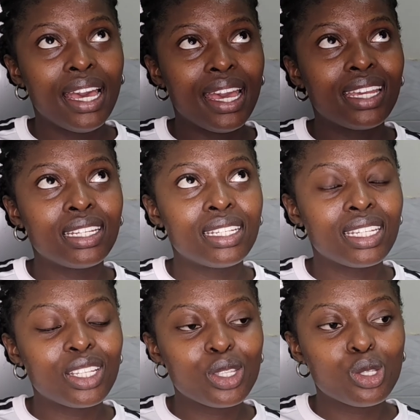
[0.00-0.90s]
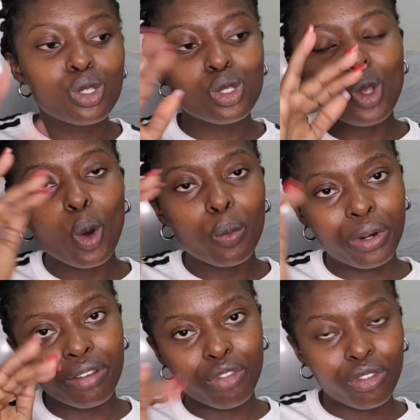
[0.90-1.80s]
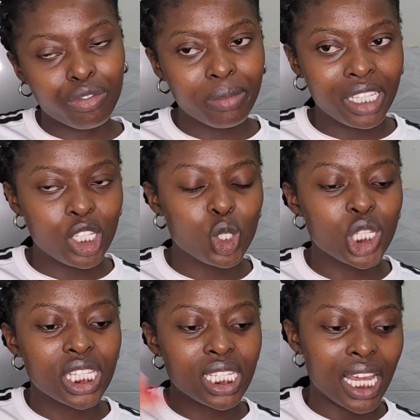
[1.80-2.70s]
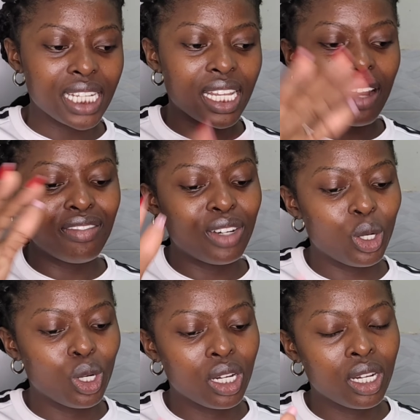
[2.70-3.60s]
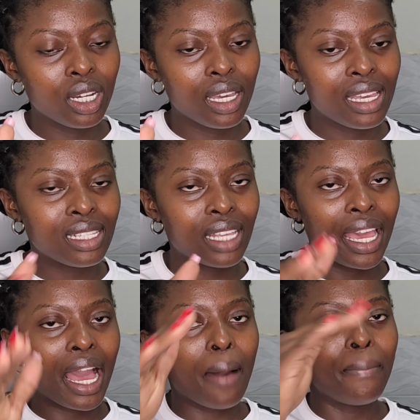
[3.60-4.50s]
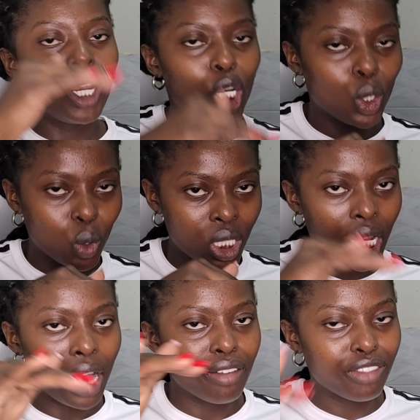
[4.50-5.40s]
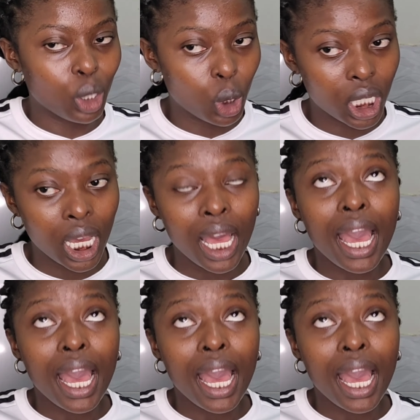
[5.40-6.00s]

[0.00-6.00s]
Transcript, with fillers: and it is so brave of me to start a vlog as I upload a vlog.